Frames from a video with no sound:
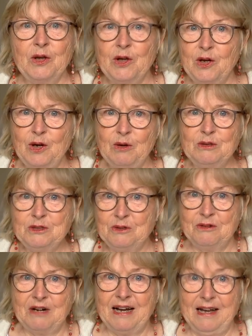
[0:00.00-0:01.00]
close
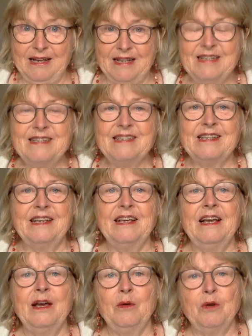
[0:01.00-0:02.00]
your eyes
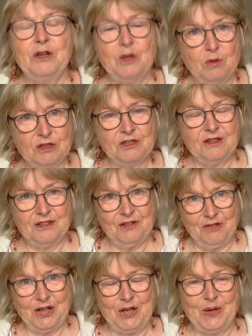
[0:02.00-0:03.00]
when you watch this
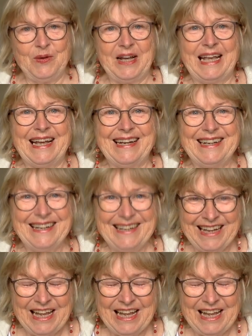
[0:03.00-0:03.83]
video again